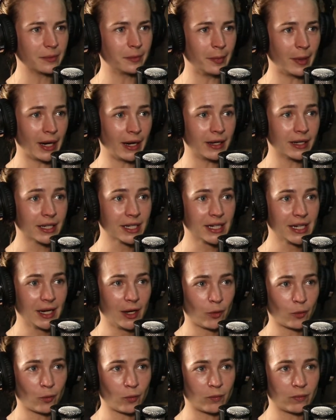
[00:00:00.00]
but
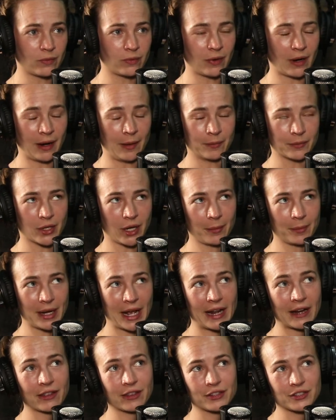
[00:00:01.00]
I'm coming
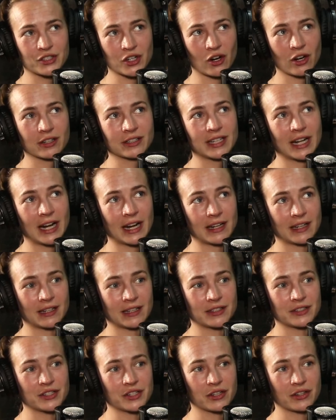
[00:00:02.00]
out of the dark night
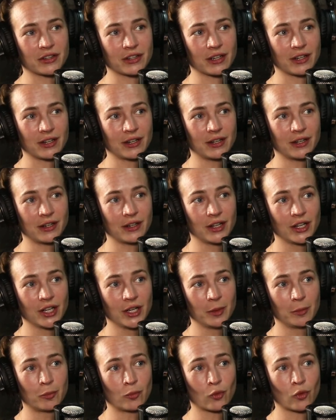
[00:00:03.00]
and into the
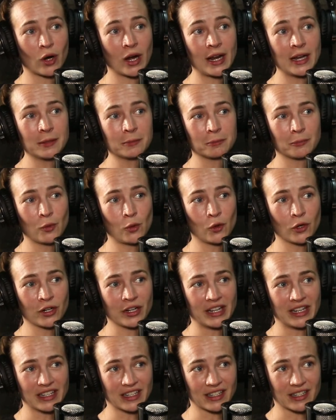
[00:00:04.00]
bright
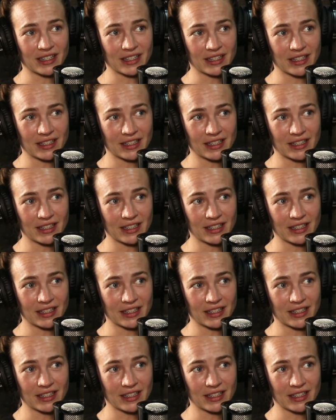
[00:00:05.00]
morning.